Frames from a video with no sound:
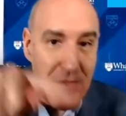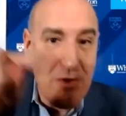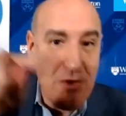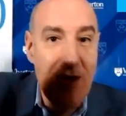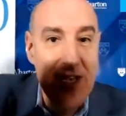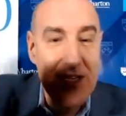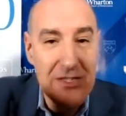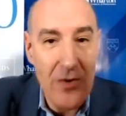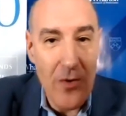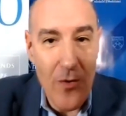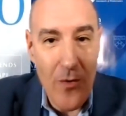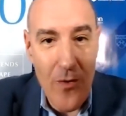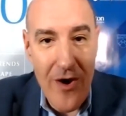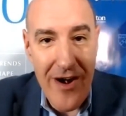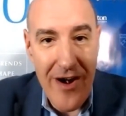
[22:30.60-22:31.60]
the US
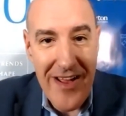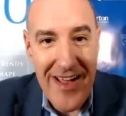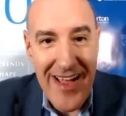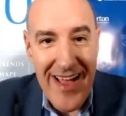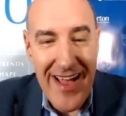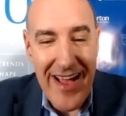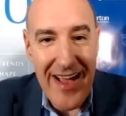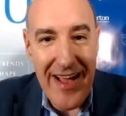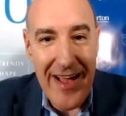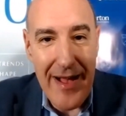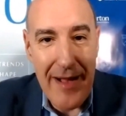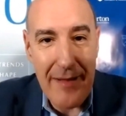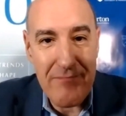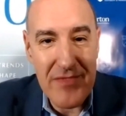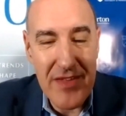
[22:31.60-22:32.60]
or
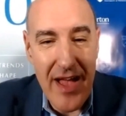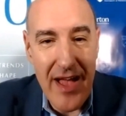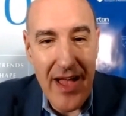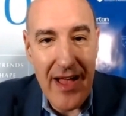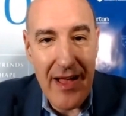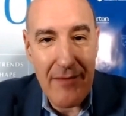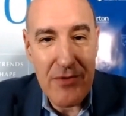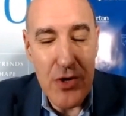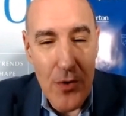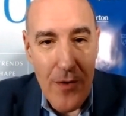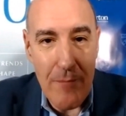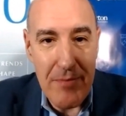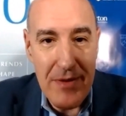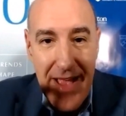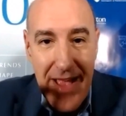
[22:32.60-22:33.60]
um, uh,
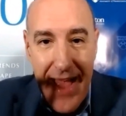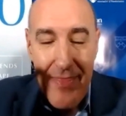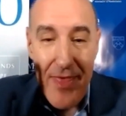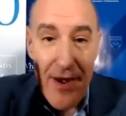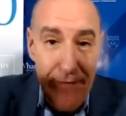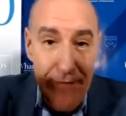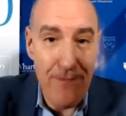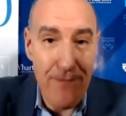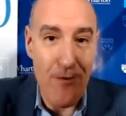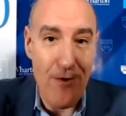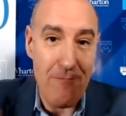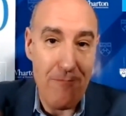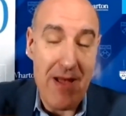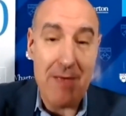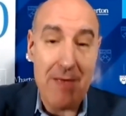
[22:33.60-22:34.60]
Europe. And
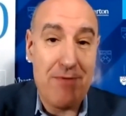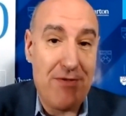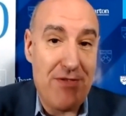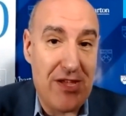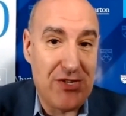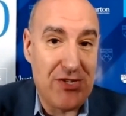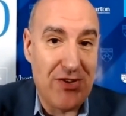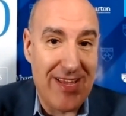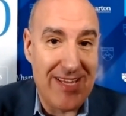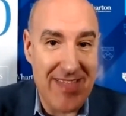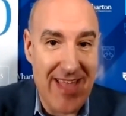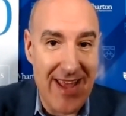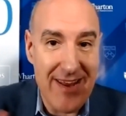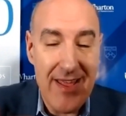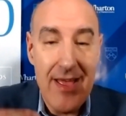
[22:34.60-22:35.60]
therefore, my prediction
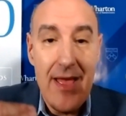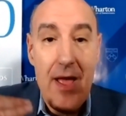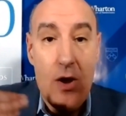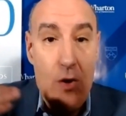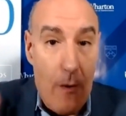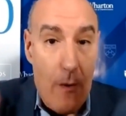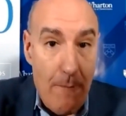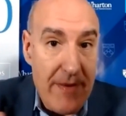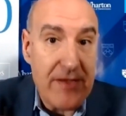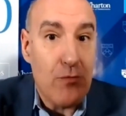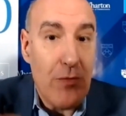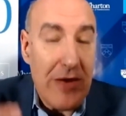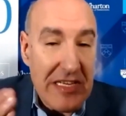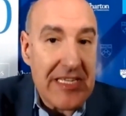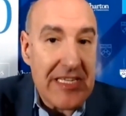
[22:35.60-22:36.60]
is that
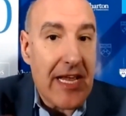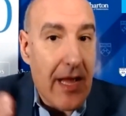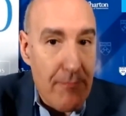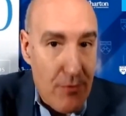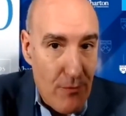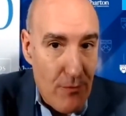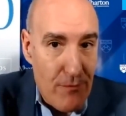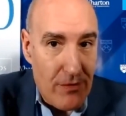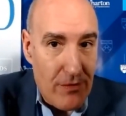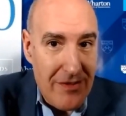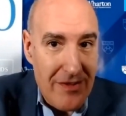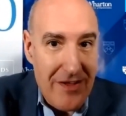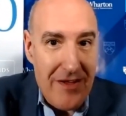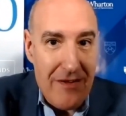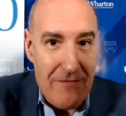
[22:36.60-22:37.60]
companies will seek approval
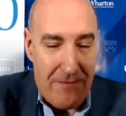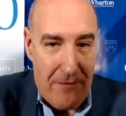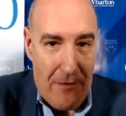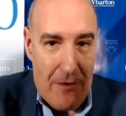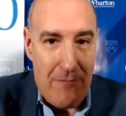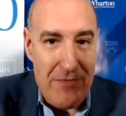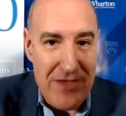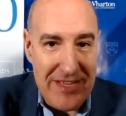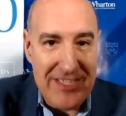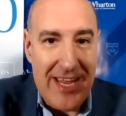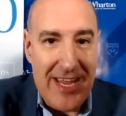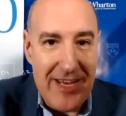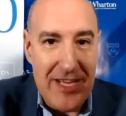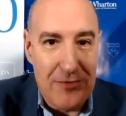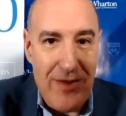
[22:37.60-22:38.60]
from the
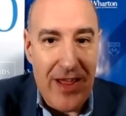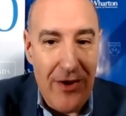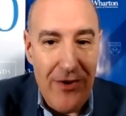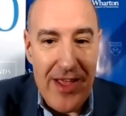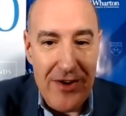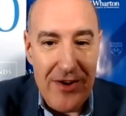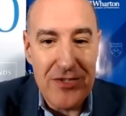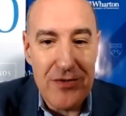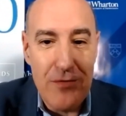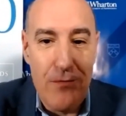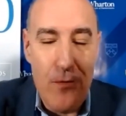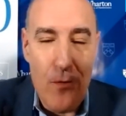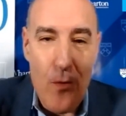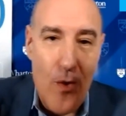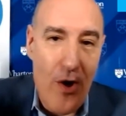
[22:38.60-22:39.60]
Chinese regulators
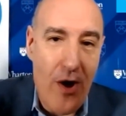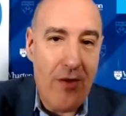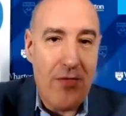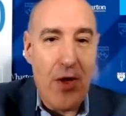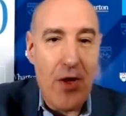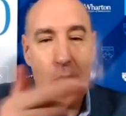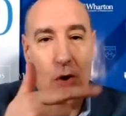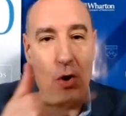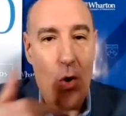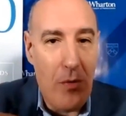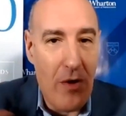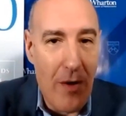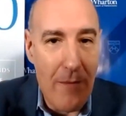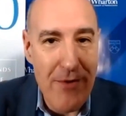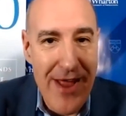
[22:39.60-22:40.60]
for their
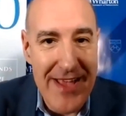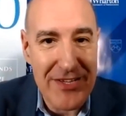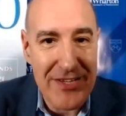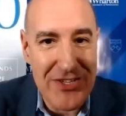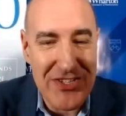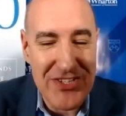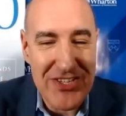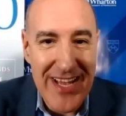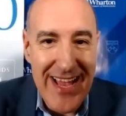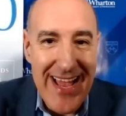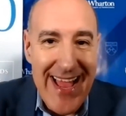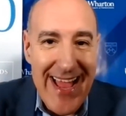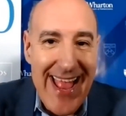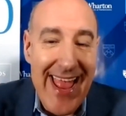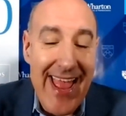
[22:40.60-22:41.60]
global operations.
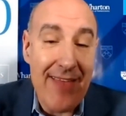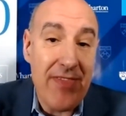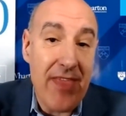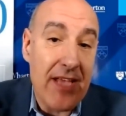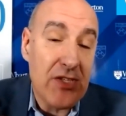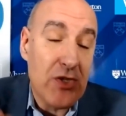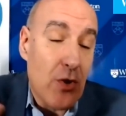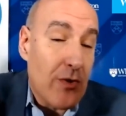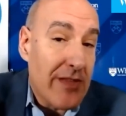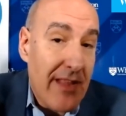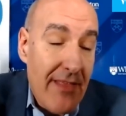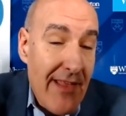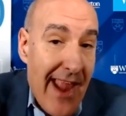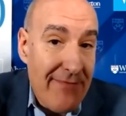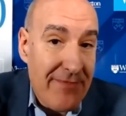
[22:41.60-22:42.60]
And uh,
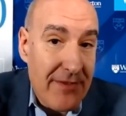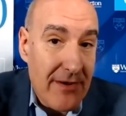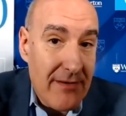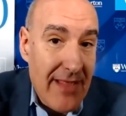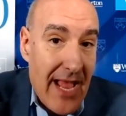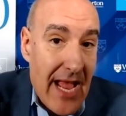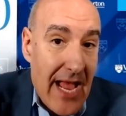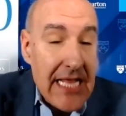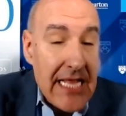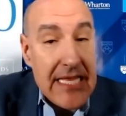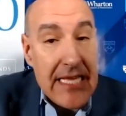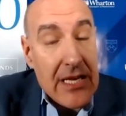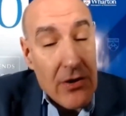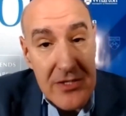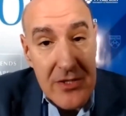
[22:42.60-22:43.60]
shortly thereafter, I
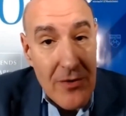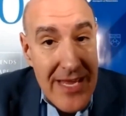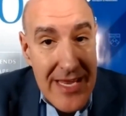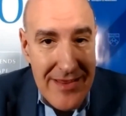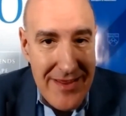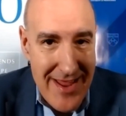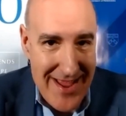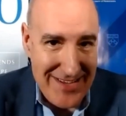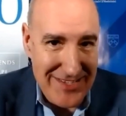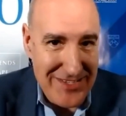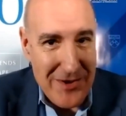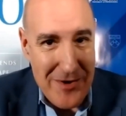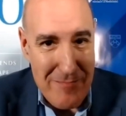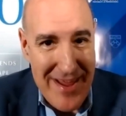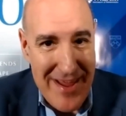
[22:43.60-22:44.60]
think also India is
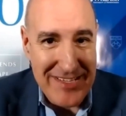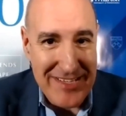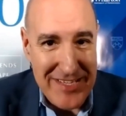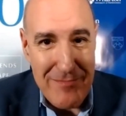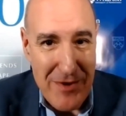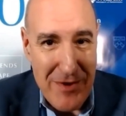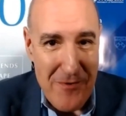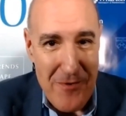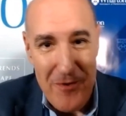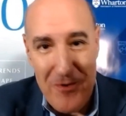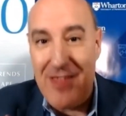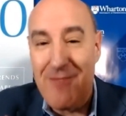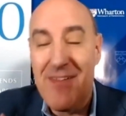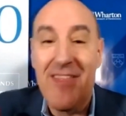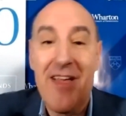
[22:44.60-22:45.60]
going to play a similar role,
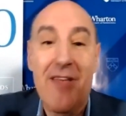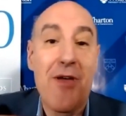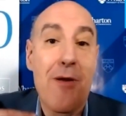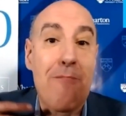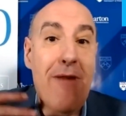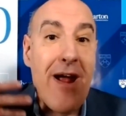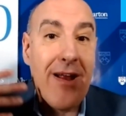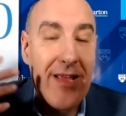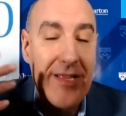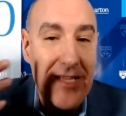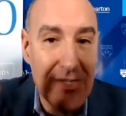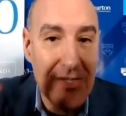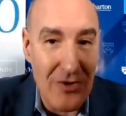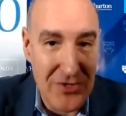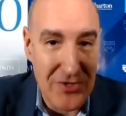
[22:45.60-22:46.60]
given that their market
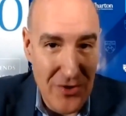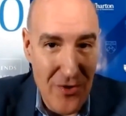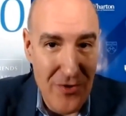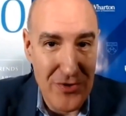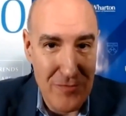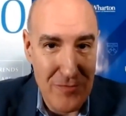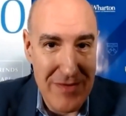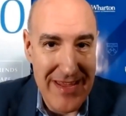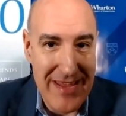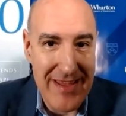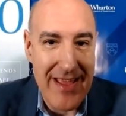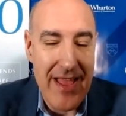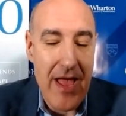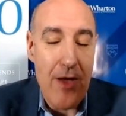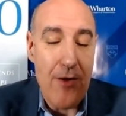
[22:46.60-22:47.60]
is also going to be
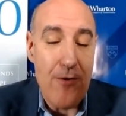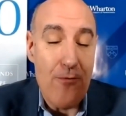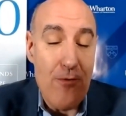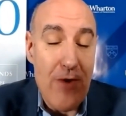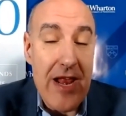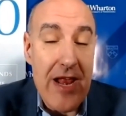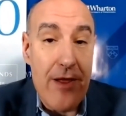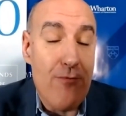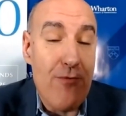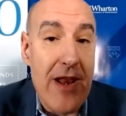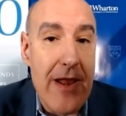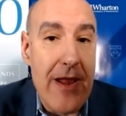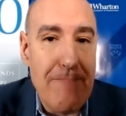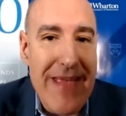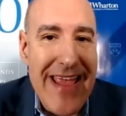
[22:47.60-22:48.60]
really,
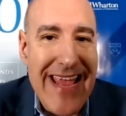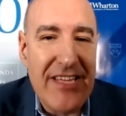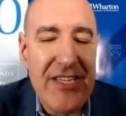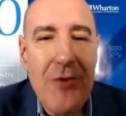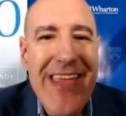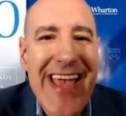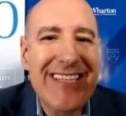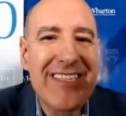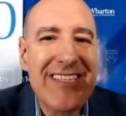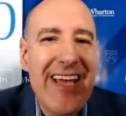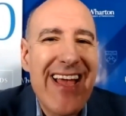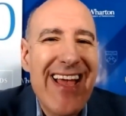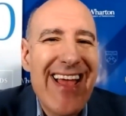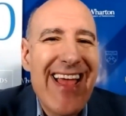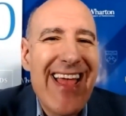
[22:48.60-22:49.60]
really big. So yes,
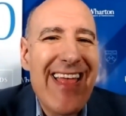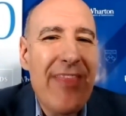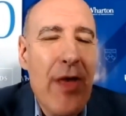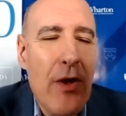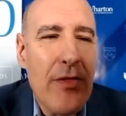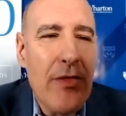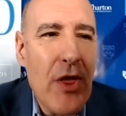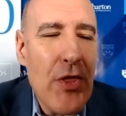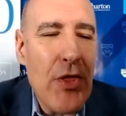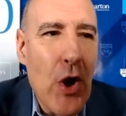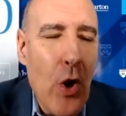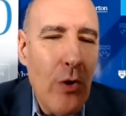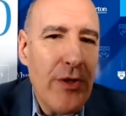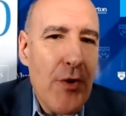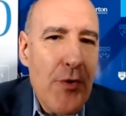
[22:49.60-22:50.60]
the, the, the
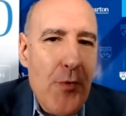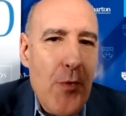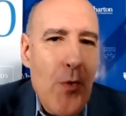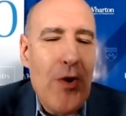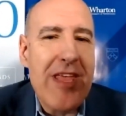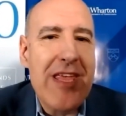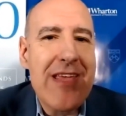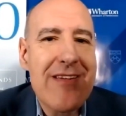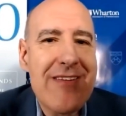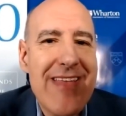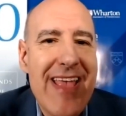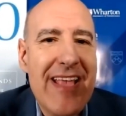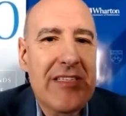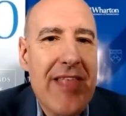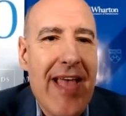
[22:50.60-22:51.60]
golden rule here
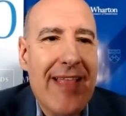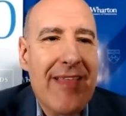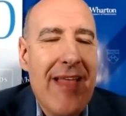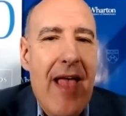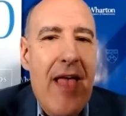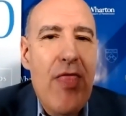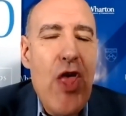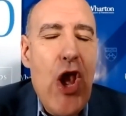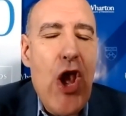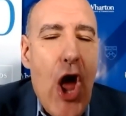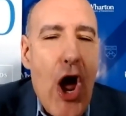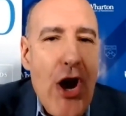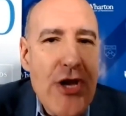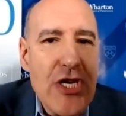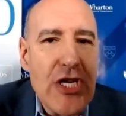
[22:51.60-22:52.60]
is that the
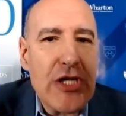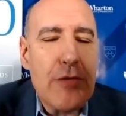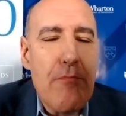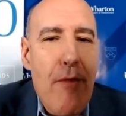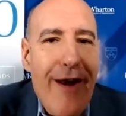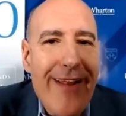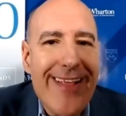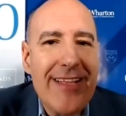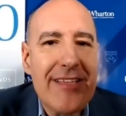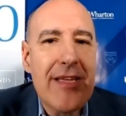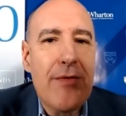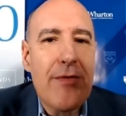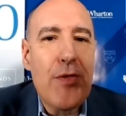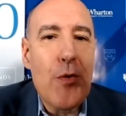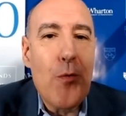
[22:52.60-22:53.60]
largest
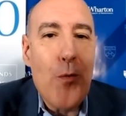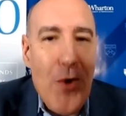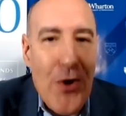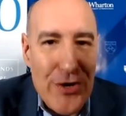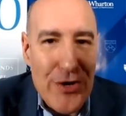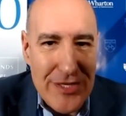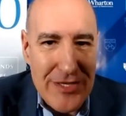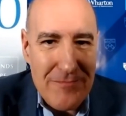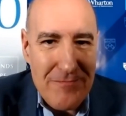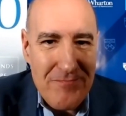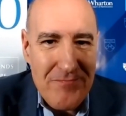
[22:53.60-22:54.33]
markets in the world